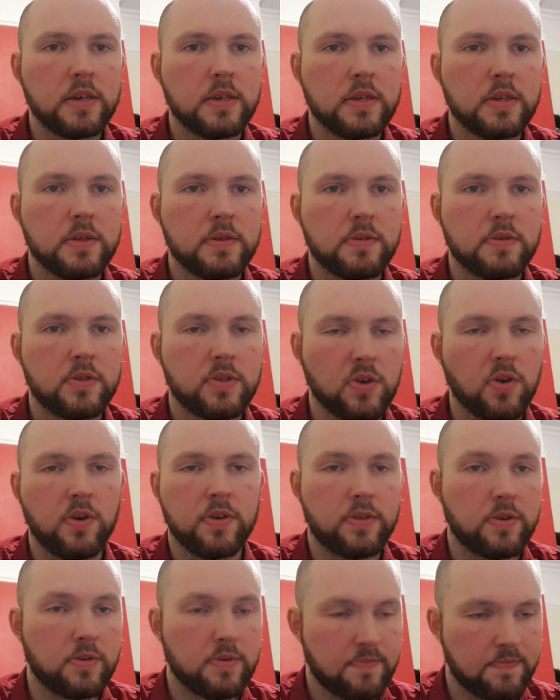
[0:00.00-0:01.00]

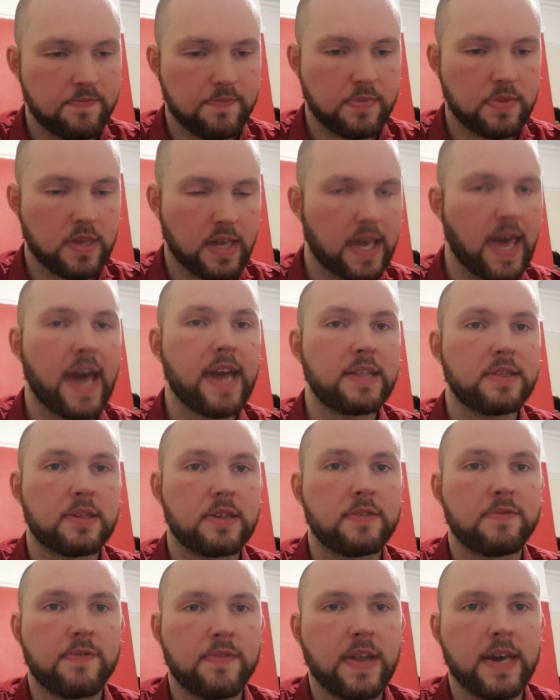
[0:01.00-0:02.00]
saw the
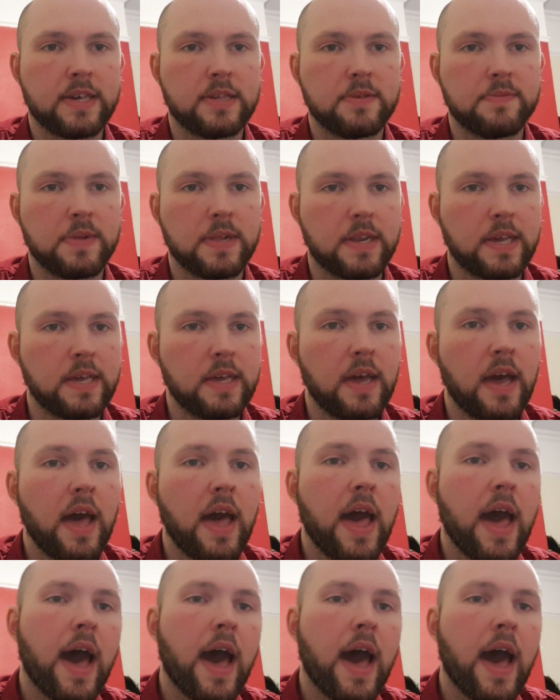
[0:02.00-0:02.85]
gains in flexibility.